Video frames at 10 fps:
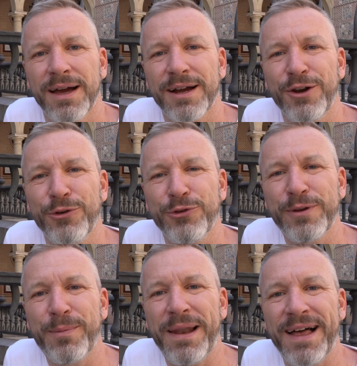Close to
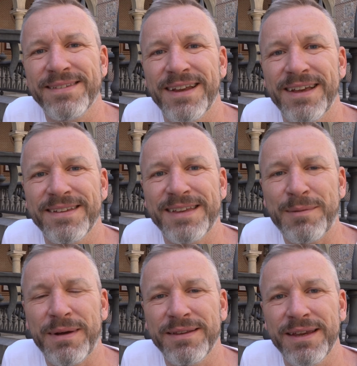the Plaza San
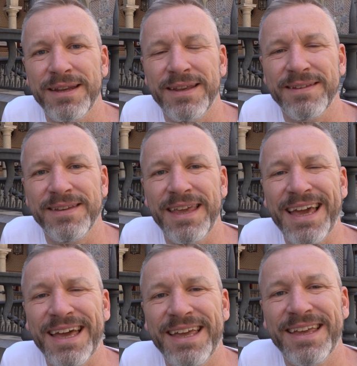Martin
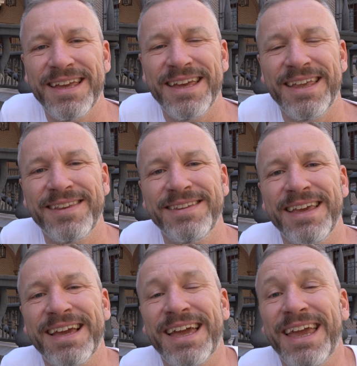is the
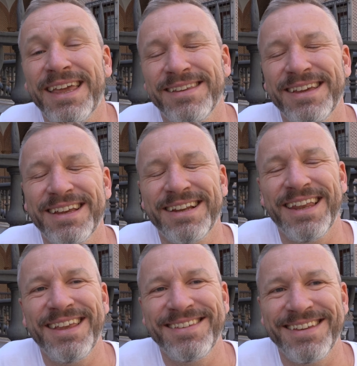
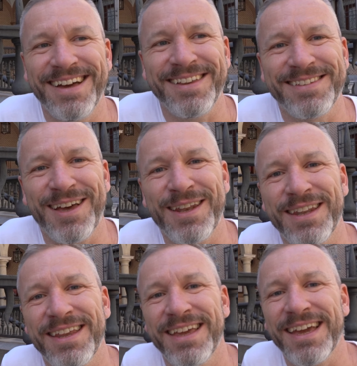Iglesia San
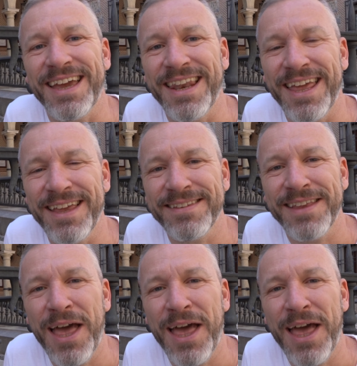Reine,